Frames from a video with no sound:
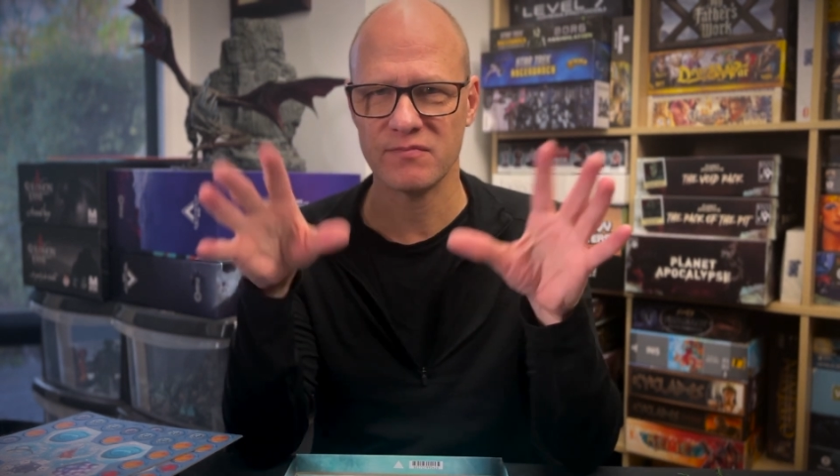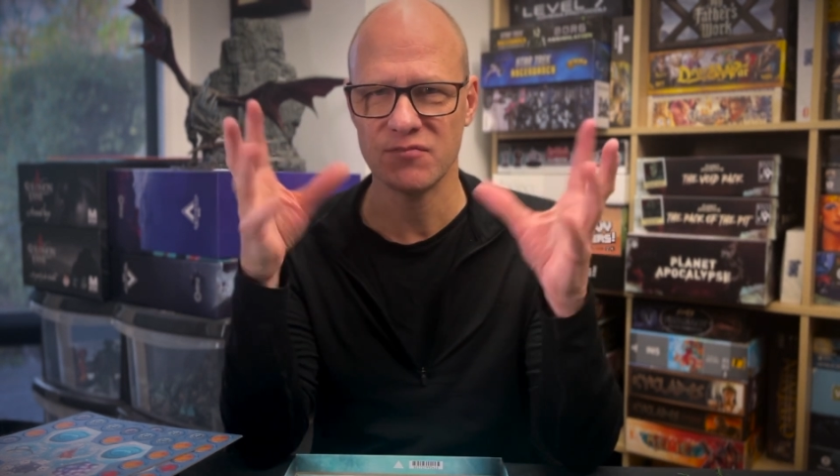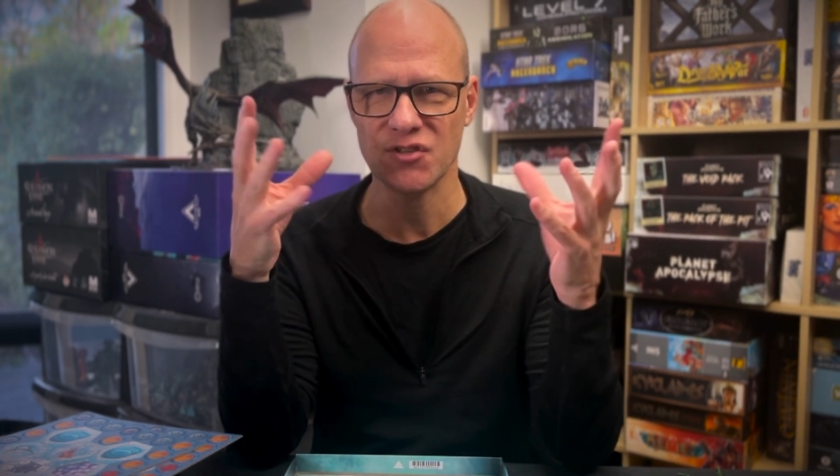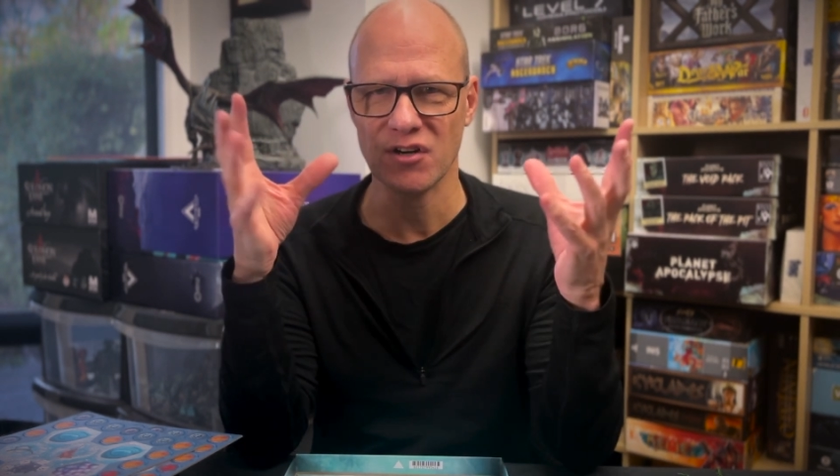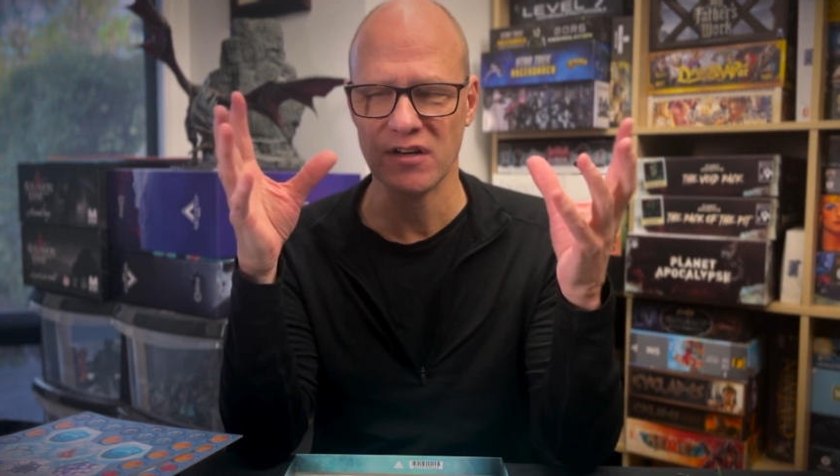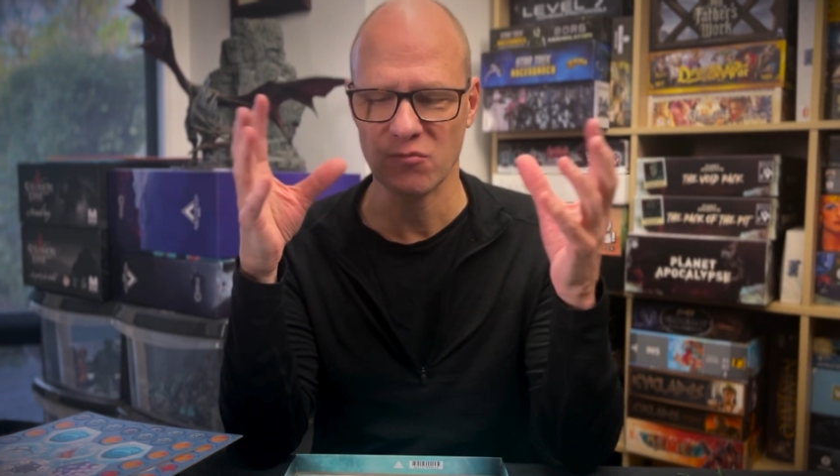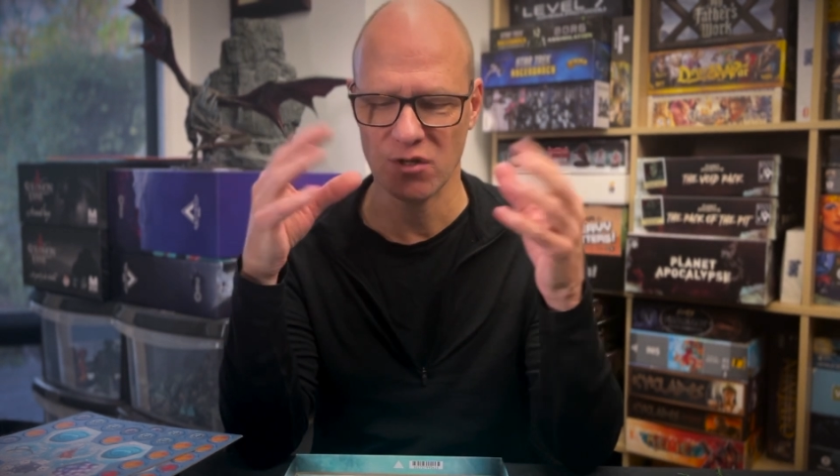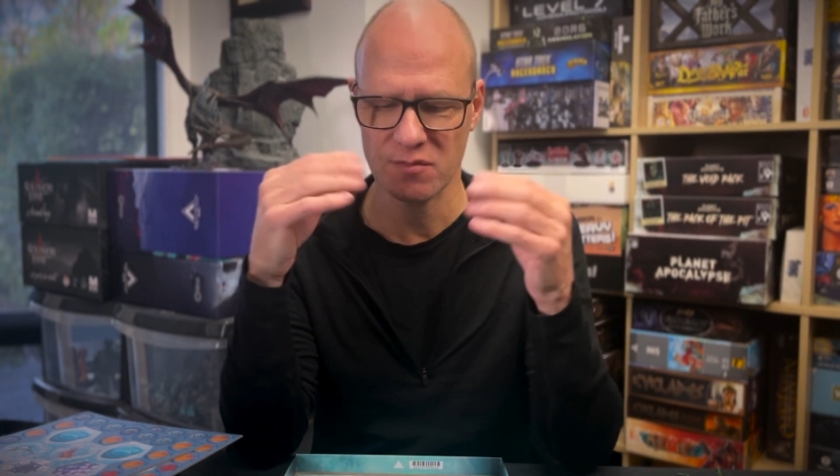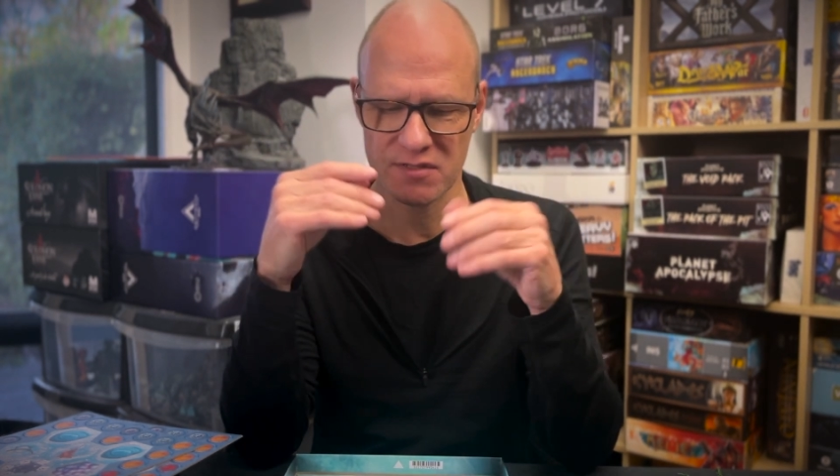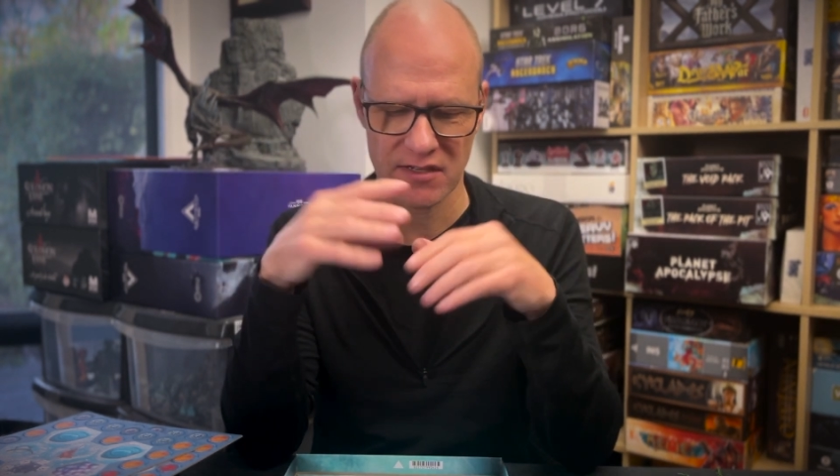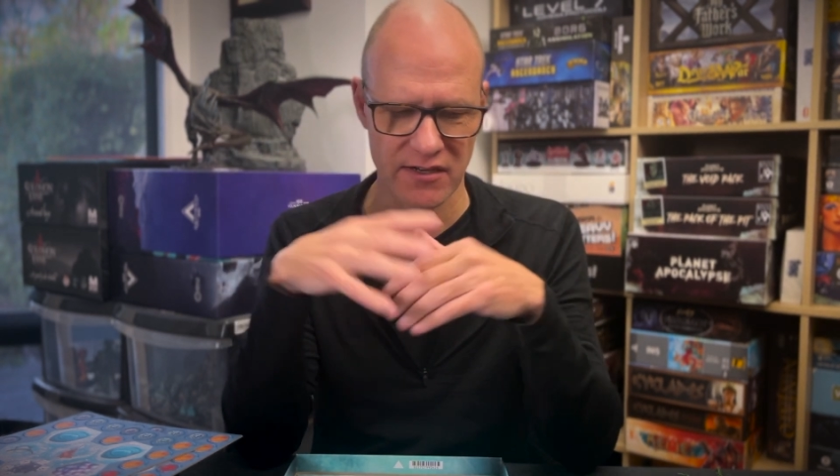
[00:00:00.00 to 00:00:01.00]
giant
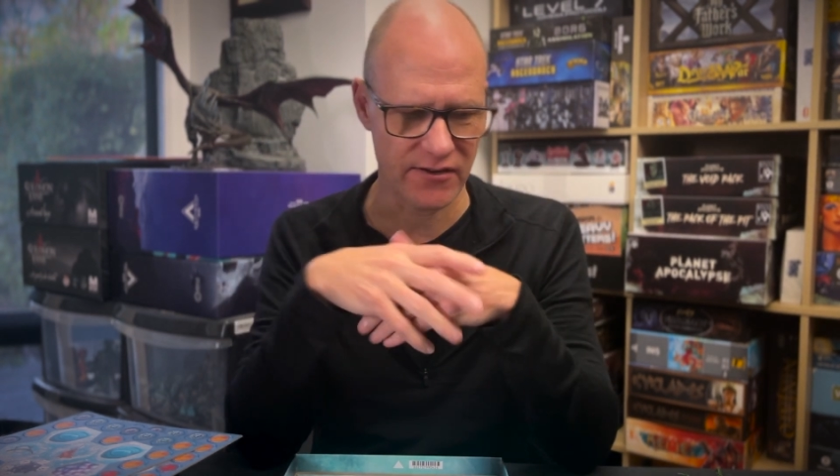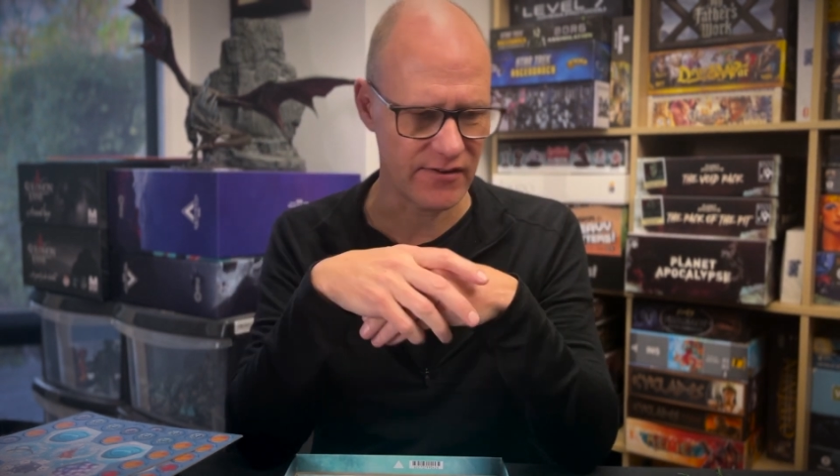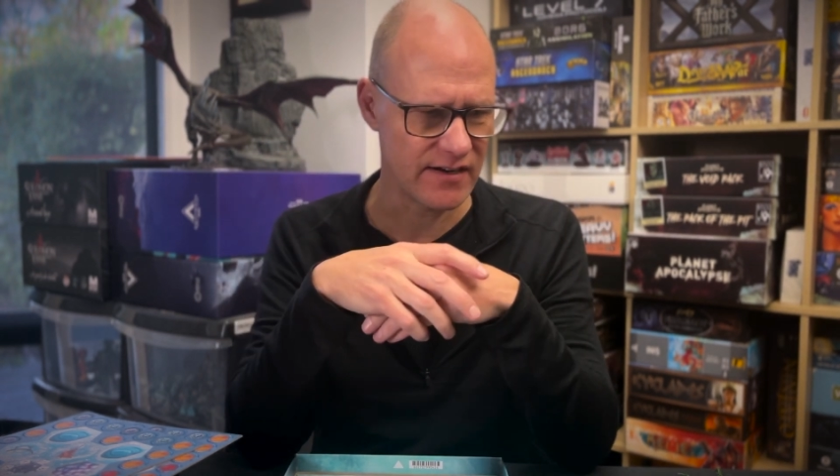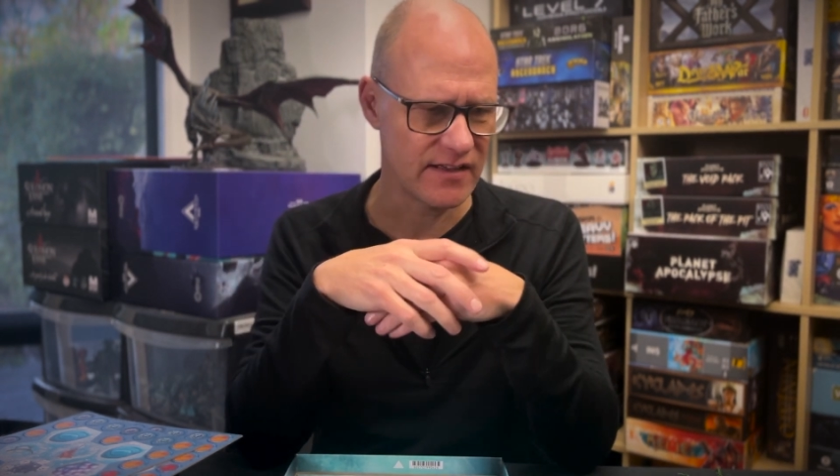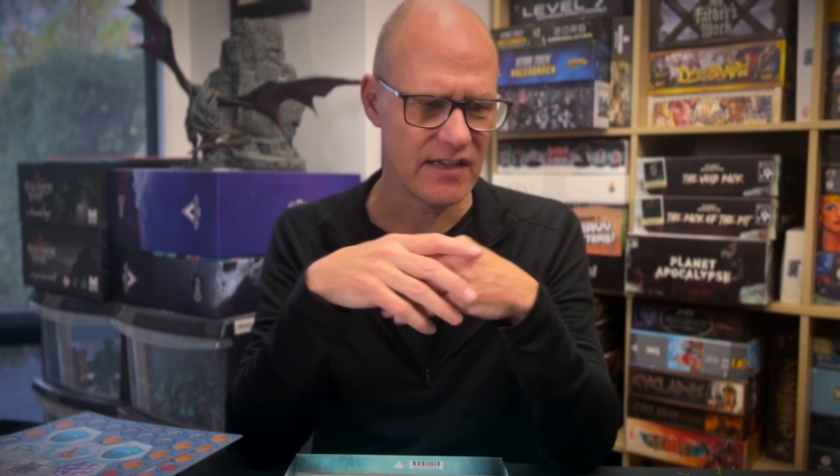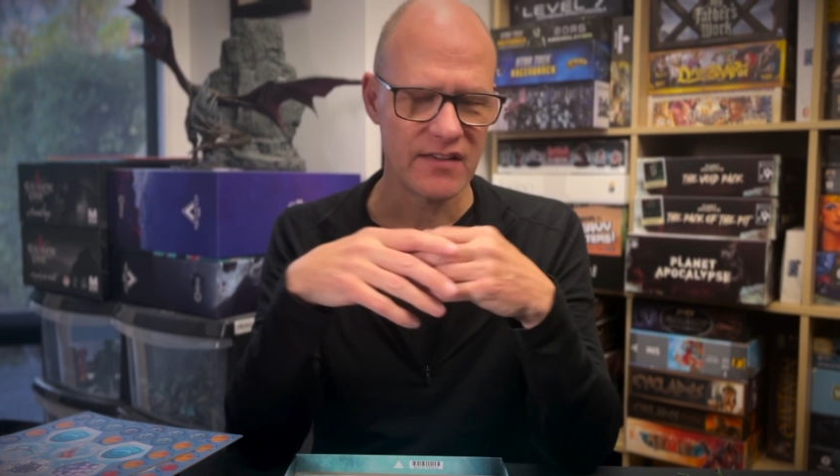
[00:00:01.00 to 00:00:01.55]
worms that are going around.